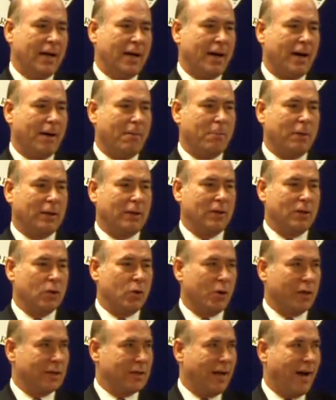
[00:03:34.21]
But the New
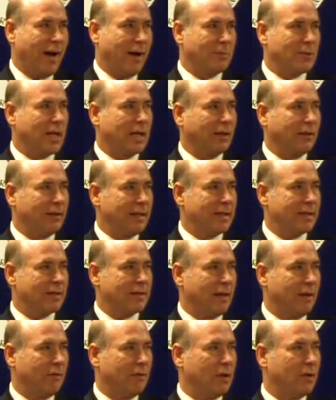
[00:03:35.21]
York Times had a
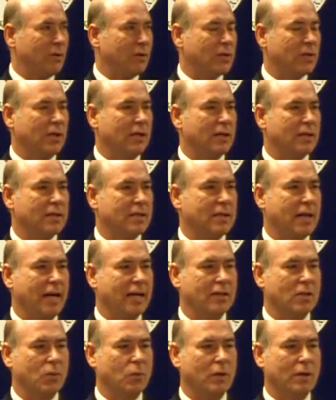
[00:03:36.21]
list of those
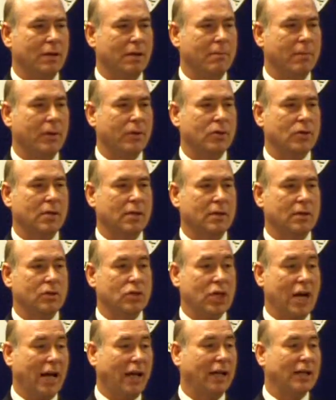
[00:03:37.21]
states with the most
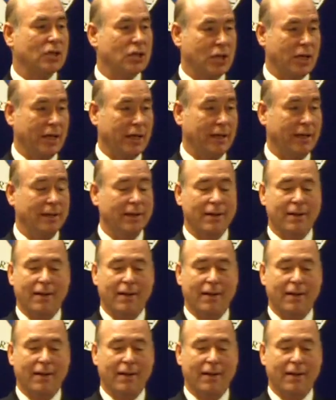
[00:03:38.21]
challenging